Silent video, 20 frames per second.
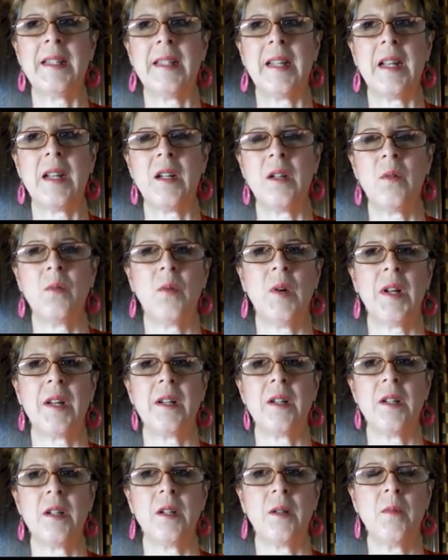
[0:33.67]
you
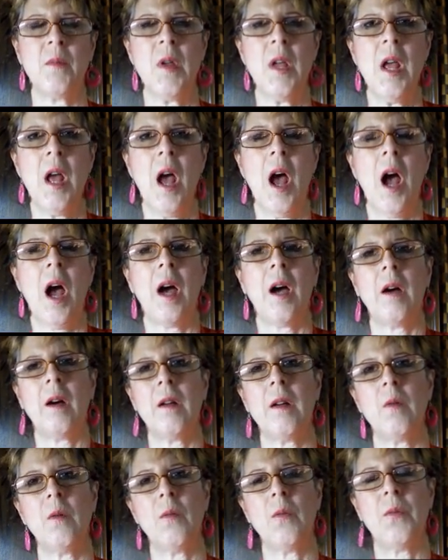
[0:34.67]
want to do?
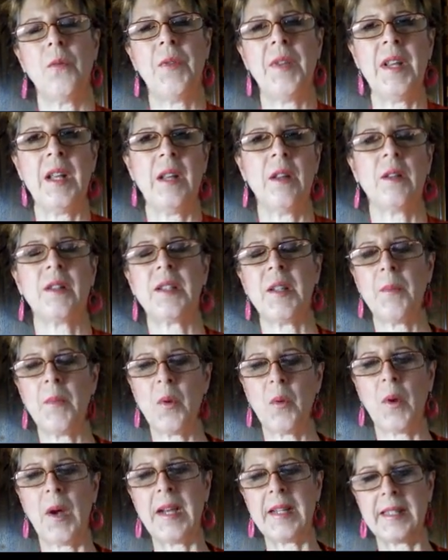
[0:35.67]
Some of the
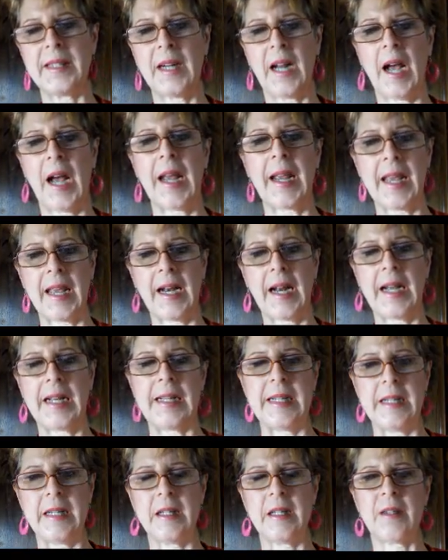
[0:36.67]
ways that I get
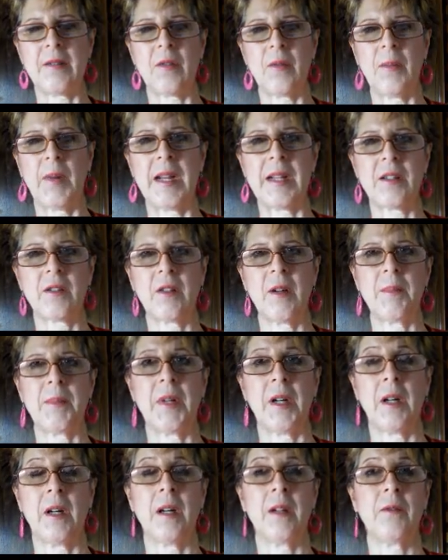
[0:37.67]
ideas for my script
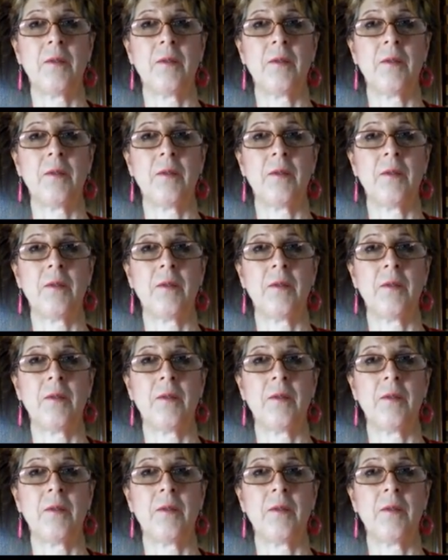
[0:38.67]
are,